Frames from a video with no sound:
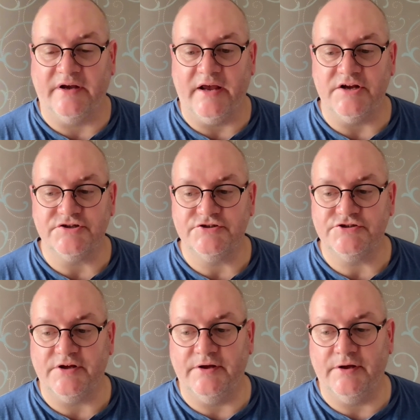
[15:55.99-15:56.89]

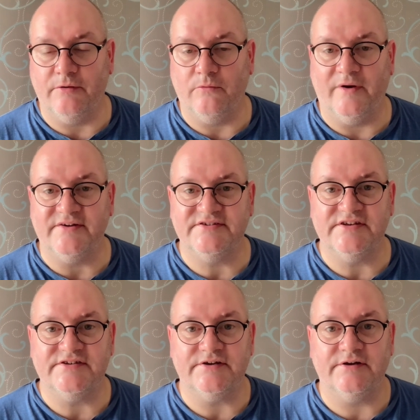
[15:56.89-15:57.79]
occasions, I
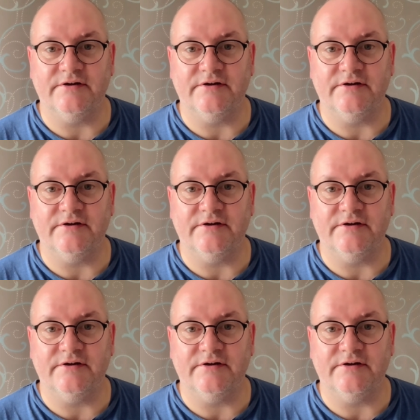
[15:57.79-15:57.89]
waited